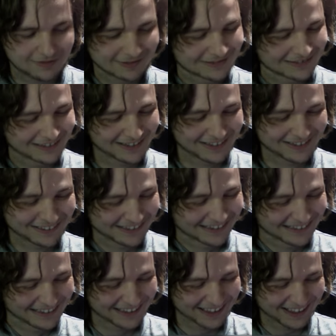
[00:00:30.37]
yes,
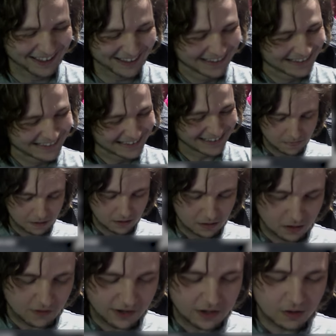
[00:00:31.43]
that's a great oh. review.
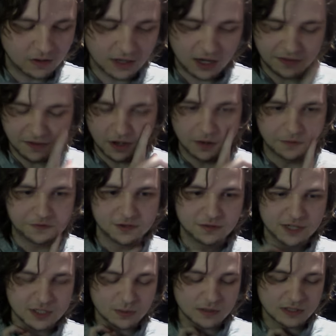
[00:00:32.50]
All right, hold on though. So
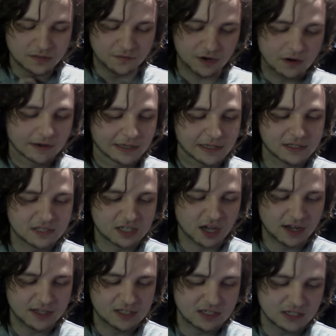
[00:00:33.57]
this one's a very
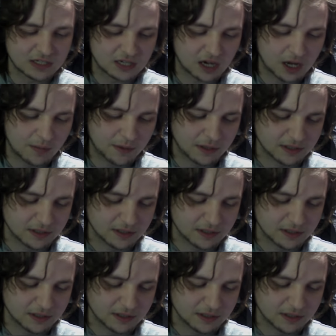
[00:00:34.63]
enticing comment,